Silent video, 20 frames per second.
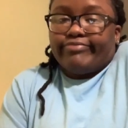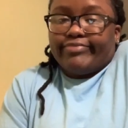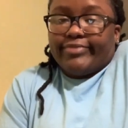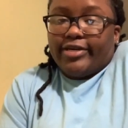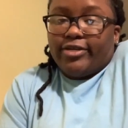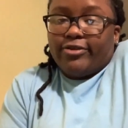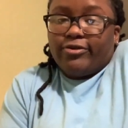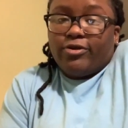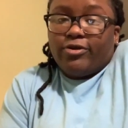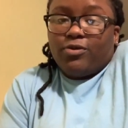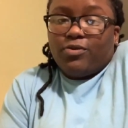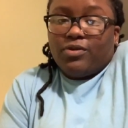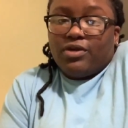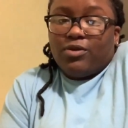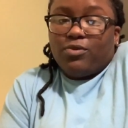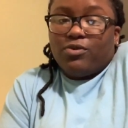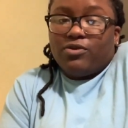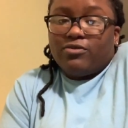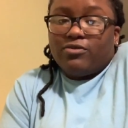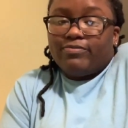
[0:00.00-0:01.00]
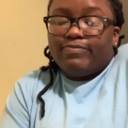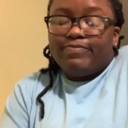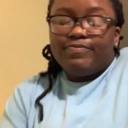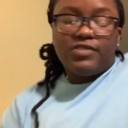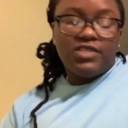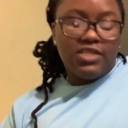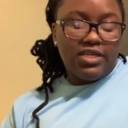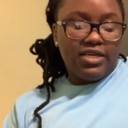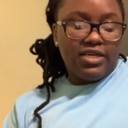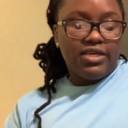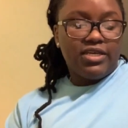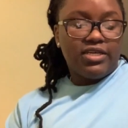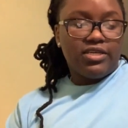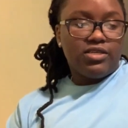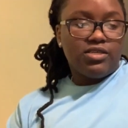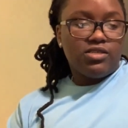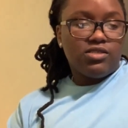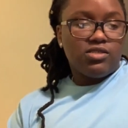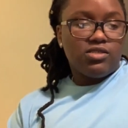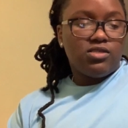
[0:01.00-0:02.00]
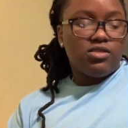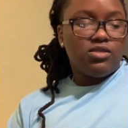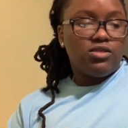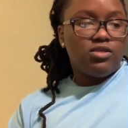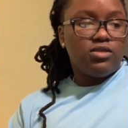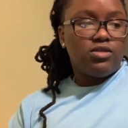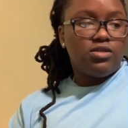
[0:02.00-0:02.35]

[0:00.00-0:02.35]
I don't know when I will. Today is...